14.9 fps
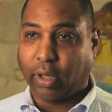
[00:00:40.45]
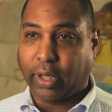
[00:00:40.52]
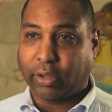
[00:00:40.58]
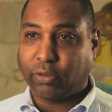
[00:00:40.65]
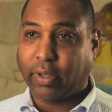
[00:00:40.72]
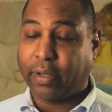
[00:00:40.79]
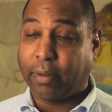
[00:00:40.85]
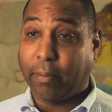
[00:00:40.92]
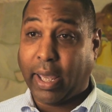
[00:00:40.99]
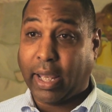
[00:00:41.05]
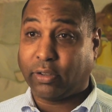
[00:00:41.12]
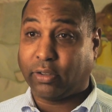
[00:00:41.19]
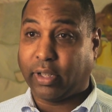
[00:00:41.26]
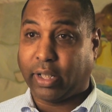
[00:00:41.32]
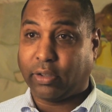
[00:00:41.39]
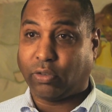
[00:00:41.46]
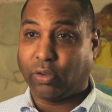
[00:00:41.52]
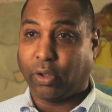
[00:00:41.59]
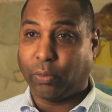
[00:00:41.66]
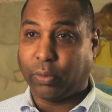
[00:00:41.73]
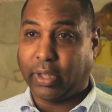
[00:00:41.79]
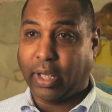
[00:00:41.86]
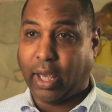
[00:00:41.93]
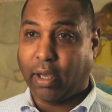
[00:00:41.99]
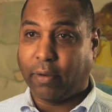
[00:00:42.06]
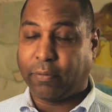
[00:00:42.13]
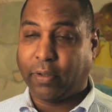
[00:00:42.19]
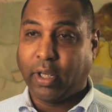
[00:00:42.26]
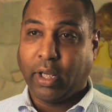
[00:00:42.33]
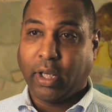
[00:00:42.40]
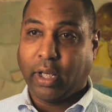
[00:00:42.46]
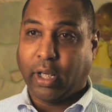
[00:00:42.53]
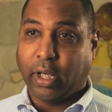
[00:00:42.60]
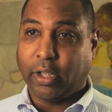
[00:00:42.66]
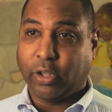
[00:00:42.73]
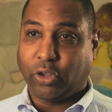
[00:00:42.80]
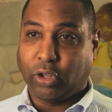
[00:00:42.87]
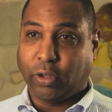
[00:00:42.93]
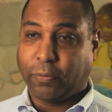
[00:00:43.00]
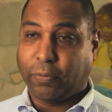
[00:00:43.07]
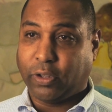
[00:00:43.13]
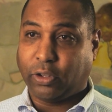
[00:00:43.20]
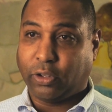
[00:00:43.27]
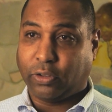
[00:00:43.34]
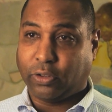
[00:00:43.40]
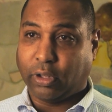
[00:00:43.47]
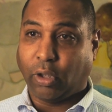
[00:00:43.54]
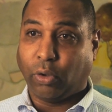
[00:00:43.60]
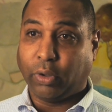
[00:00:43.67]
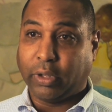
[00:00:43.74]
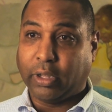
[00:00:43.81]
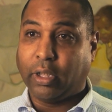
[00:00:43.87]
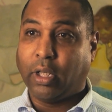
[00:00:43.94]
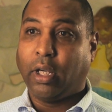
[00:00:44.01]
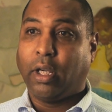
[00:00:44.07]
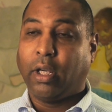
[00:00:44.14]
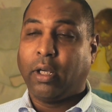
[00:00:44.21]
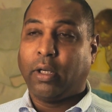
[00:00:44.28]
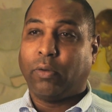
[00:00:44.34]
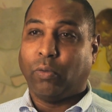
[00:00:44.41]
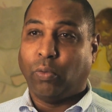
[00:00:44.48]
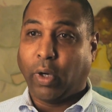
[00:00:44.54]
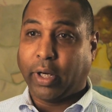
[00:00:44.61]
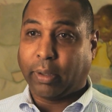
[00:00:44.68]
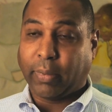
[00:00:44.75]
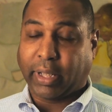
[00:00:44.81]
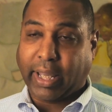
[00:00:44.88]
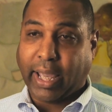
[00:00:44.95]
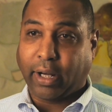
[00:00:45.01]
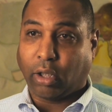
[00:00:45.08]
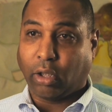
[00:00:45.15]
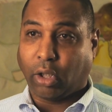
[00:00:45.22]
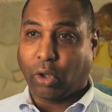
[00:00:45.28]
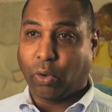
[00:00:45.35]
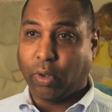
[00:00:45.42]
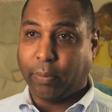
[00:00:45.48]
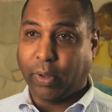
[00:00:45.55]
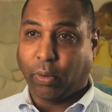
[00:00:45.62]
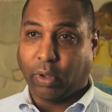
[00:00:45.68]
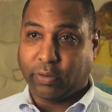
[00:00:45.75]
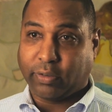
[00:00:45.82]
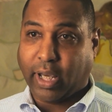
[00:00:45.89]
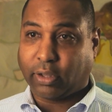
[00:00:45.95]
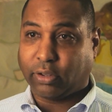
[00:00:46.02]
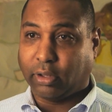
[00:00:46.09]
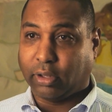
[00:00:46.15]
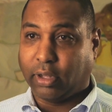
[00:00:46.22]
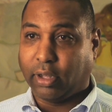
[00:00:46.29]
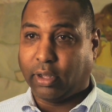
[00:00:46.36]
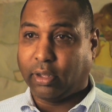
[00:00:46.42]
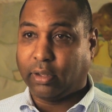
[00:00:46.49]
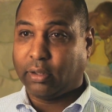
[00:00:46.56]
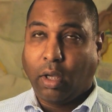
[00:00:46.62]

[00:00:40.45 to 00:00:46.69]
And I try to match that so that we have energy efficiency only running mechanical equipment when it's actually needed.